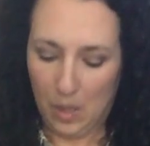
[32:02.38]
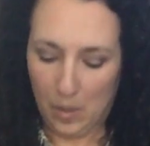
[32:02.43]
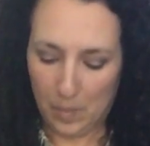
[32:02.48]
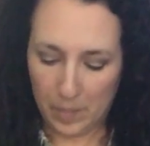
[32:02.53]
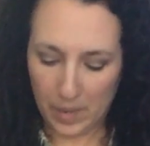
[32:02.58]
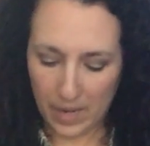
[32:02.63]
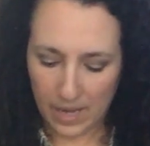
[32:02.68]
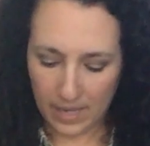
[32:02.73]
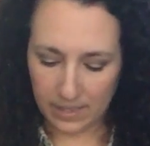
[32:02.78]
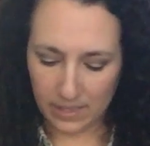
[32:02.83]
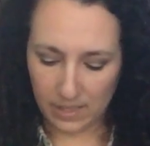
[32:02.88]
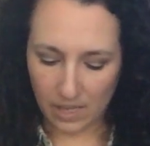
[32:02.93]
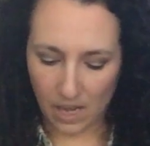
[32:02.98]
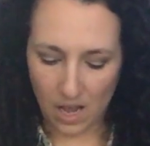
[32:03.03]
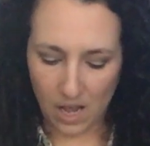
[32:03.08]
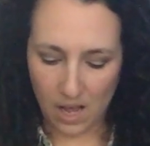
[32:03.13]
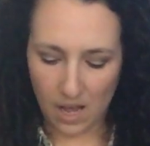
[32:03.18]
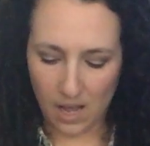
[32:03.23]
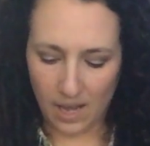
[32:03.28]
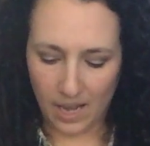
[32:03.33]
But
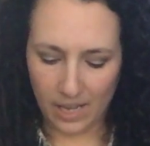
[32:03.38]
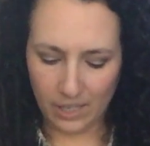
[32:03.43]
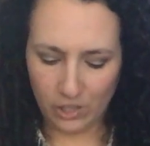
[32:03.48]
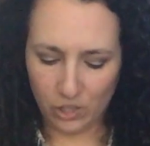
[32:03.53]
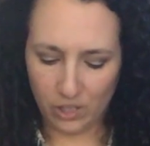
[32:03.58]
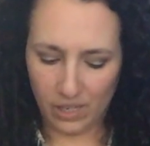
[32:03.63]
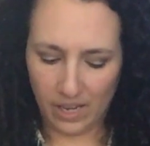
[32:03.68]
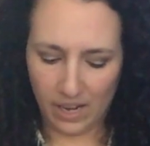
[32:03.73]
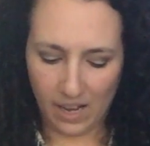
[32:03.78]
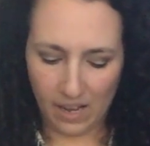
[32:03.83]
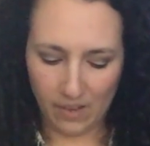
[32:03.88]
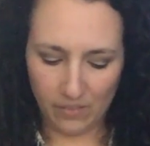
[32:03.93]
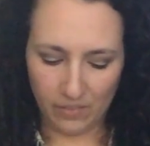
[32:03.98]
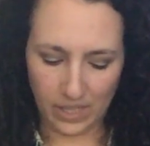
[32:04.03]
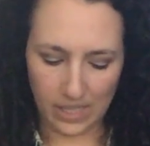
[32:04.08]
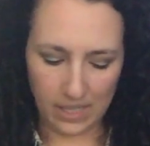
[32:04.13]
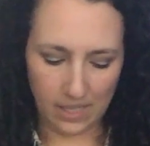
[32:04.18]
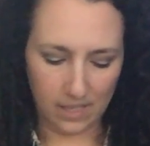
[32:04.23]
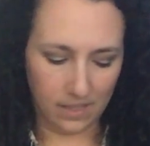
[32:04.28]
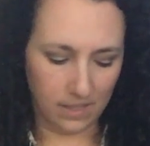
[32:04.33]
I should have
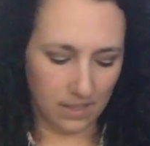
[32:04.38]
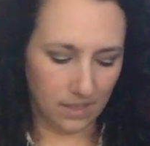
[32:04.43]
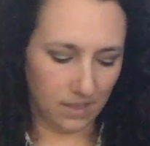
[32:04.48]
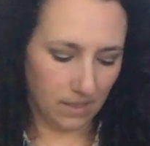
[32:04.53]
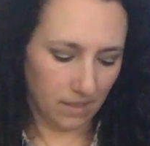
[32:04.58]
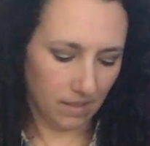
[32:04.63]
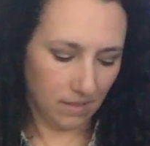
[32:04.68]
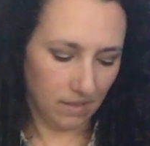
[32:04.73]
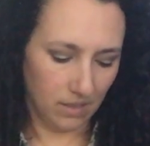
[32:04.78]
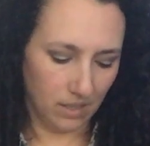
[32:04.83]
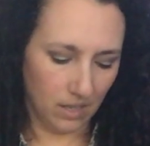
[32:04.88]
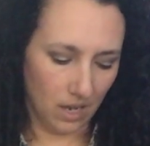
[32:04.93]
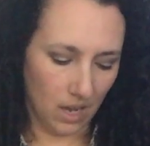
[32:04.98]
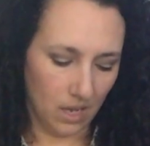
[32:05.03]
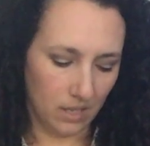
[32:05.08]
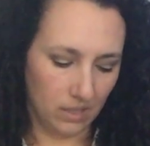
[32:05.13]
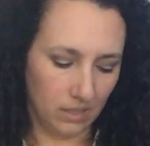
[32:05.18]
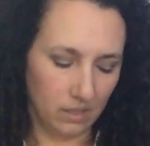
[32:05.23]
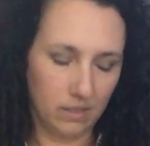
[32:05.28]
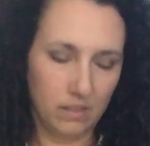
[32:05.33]
these
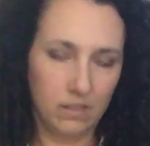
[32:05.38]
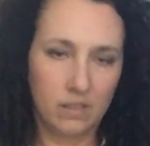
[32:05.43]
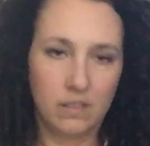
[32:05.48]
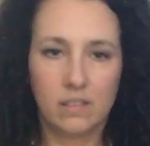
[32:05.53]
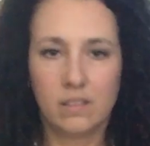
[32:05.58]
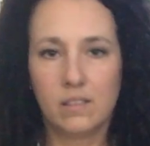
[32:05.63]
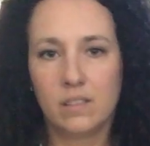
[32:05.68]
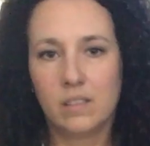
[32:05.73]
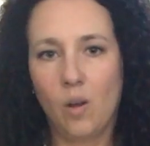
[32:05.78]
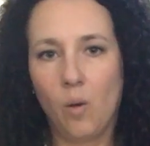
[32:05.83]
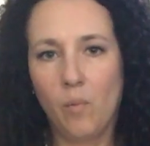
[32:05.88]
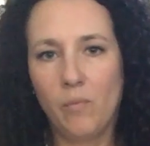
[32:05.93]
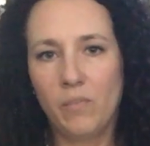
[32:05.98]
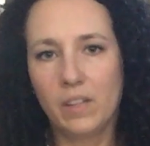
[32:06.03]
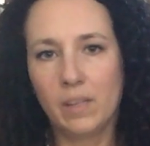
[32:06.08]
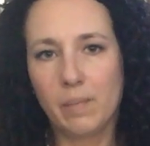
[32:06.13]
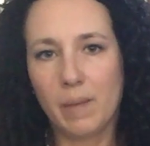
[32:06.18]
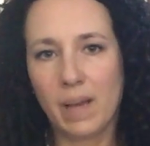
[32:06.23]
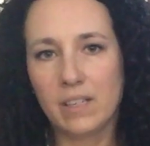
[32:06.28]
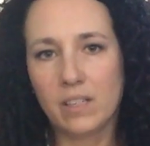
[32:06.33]
done
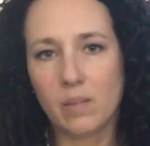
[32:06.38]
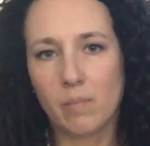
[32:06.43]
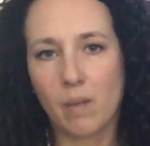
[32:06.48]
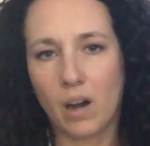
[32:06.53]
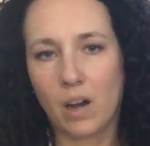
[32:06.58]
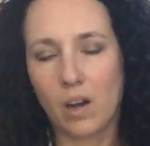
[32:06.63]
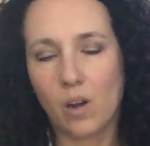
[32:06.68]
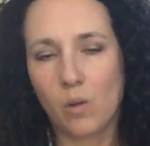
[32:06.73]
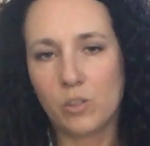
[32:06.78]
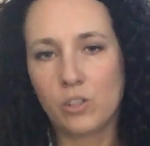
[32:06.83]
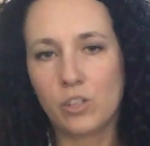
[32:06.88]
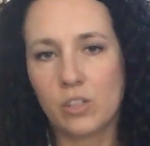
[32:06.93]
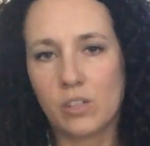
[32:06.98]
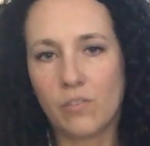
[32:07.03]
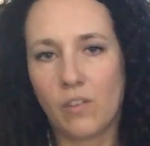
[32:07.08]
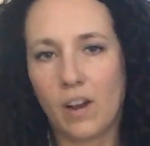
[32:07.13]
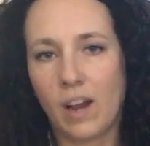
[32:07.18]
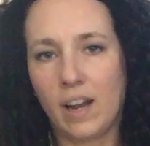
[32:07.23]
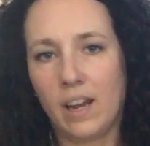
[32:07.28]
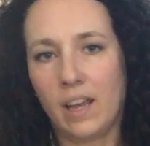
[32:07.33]
hopefully by tomorrow, which is
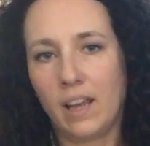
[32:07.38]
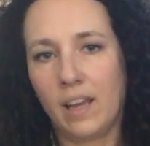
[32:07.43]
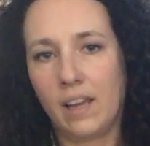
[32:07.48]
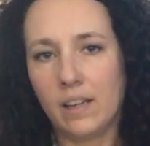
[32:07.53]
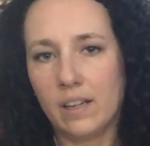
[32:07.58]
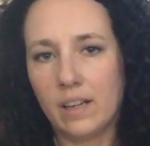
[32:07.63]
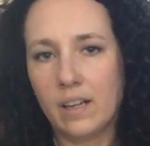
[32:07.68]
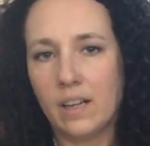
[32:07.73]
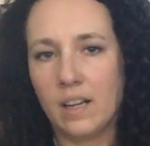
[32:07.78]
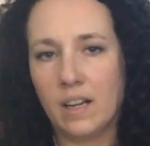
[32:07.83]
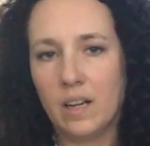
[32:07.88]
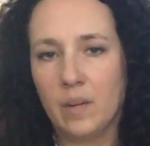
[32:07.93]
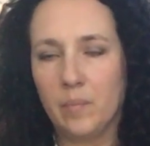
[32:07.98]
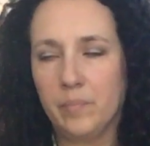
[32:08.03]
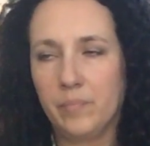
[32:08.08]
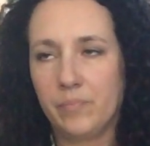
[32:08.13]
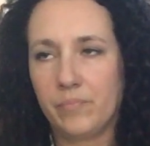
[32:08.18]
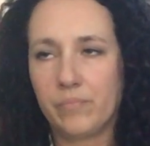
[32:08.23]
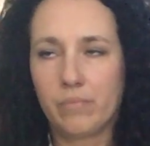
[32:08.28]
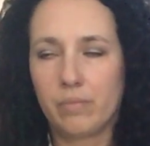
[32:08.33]
Friday.
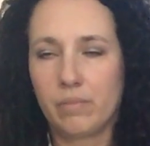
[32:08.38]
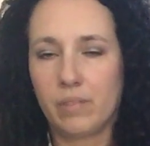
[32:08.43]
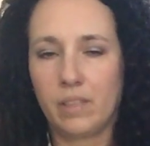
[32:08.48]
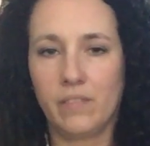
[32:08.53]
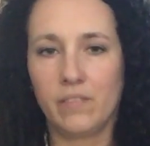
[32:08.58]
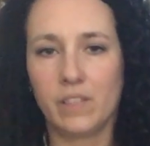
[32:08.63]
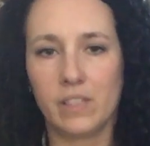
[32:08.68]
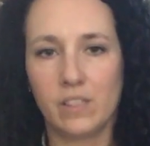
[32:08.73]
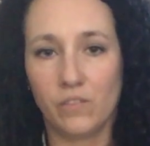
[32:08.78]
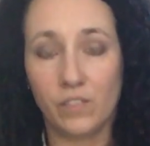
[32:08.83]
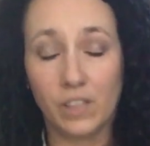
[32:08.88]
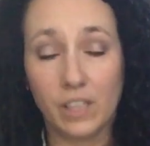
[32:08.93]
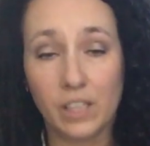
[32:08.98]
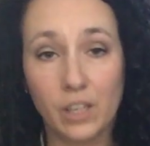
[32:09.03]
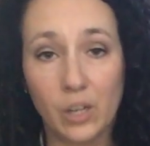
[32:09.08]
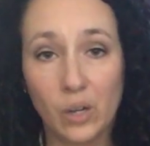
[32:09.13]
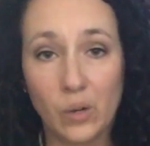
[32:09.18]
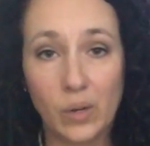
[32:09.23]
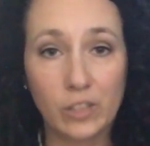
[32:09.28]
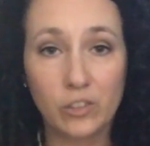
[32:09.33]
If this
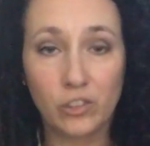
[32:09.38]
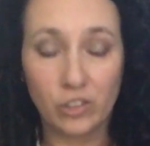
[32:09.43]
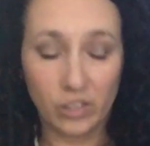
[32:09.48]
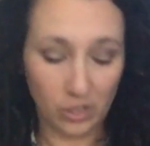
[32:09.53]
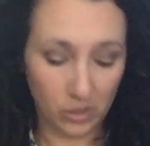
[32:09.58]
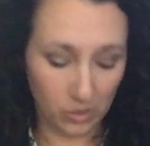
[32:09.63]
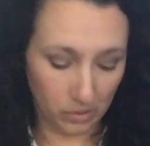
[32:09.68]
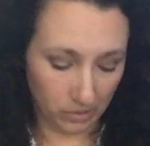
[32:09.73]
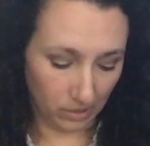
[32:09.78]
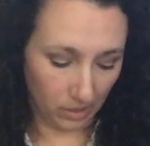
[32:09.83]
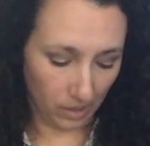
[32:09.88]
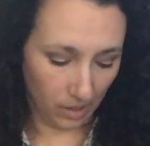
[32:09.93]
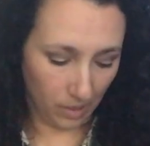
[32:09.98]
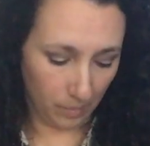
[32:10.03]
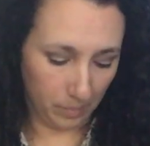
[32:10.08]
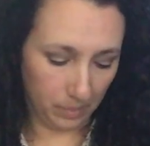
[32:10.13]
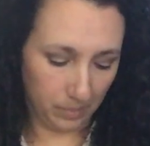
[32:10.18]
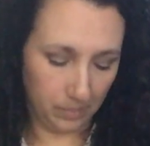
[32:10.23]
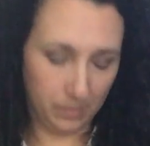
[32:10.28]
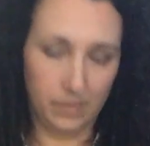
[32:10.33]
video actually goes
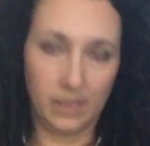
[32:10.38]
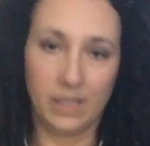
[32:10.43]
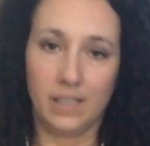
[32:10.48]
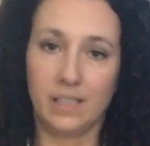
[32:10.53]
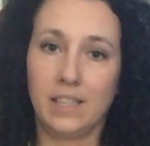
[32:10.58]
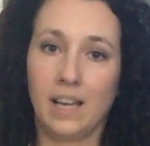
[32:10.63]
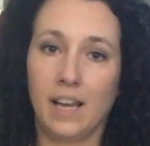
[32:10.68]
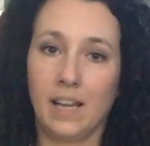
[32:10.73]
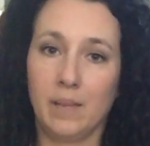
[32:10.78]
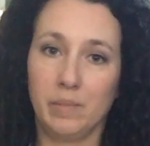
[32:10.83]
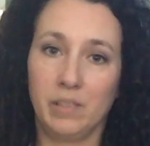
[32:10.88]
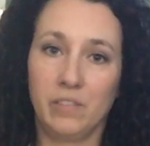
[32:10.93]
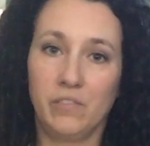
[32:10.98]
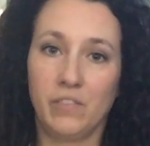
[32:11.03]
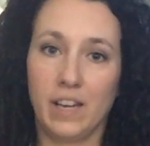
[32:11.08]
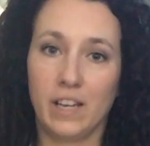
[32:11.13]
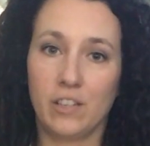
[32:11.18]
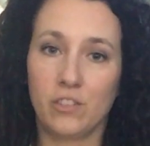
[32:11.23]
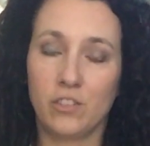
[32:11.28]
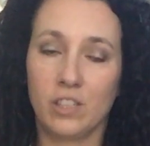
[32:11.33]
up in a timely
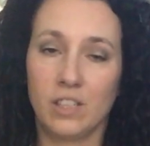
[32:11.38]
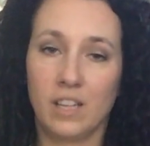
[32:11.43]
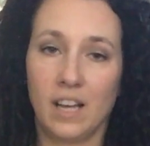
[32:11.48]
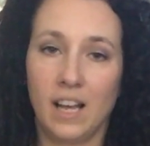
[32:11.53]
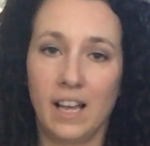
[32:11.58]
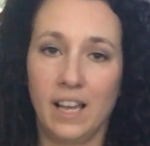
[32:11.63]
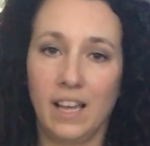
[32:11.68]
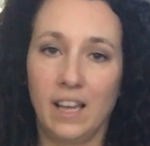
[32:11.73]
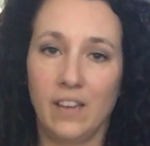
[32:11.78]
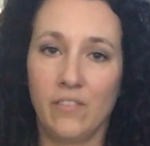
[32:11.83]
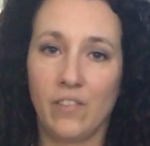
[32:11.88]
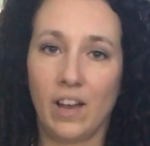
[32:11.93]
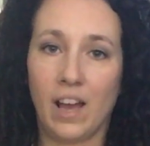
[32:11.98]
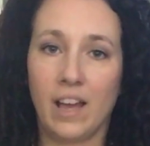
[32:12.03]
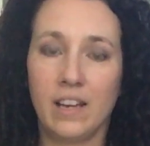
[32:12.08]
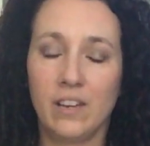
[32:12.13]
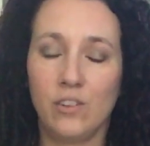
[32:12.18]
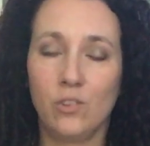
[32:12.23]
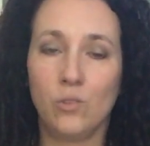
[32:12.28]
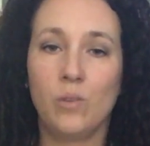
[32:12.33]
fashion,
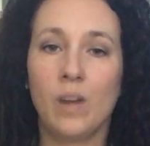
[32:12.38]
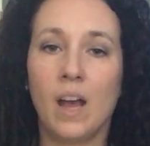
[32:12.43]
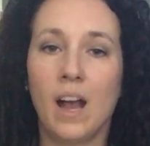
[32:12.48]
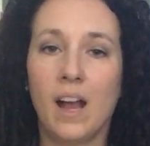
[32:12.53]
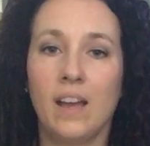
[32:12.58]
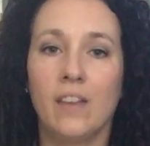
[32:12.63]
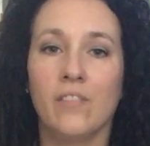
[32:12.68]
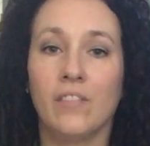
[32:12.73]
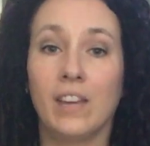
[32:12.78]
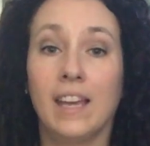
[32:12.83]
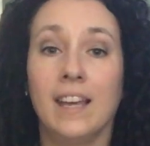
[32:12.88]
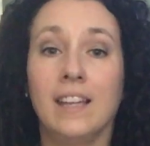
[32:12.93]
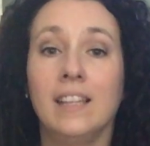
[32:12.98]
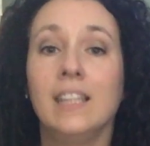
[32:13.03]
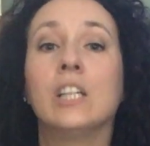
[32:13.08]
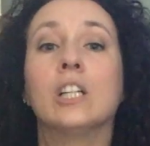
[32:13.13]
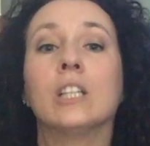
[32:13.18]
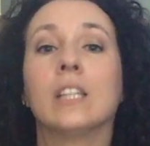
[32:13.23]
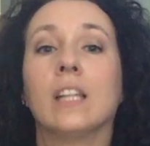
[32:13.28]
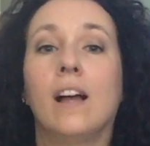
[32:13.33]
I do not have any
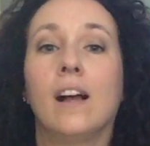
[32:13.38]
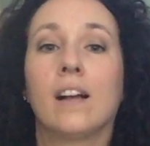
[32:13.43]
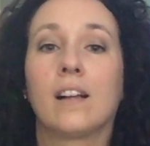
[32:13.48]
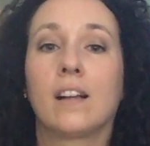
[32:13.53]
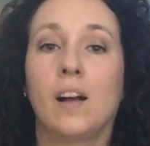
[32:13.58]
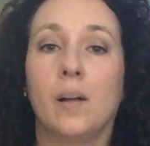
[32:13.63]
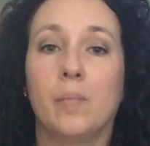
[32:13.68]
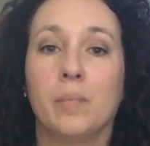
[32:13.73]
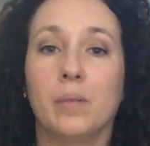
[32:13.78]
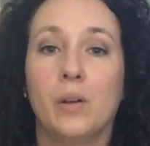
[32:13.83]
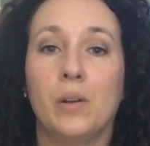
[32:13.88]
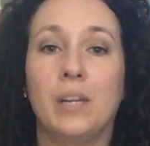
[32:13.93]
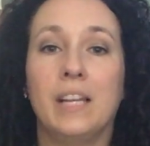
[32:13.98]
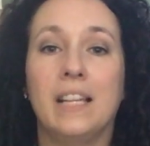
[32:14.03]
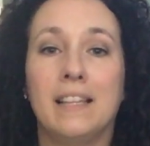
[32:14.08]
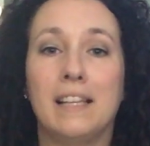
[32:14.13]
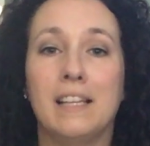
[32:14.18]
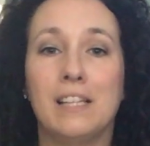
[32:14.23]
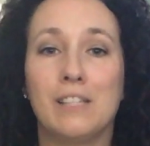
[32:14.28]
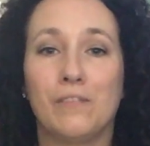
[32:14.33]
good luck
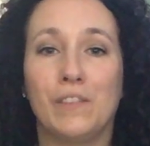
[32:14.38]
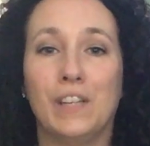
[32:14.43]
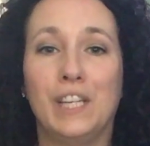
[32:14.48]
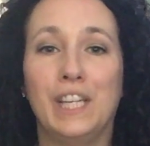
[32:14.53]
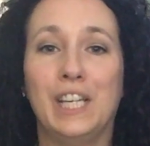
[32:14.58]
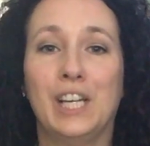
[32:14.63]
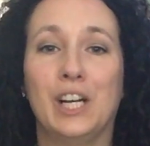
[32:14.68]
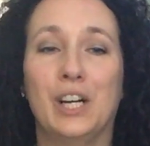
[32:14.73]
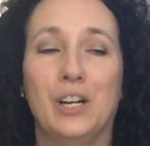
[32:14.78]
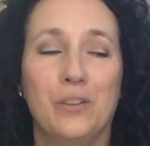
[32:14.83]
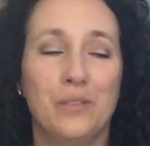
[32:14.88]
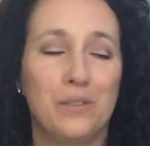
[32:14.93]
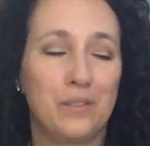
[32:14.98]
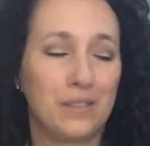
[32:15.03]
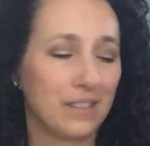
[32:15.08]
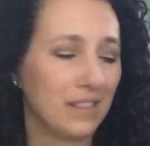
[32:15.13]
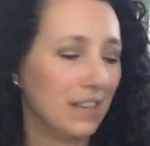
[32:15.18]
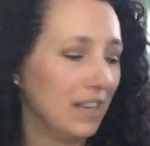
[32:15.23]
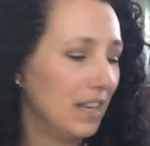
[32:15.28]
uploading these videos.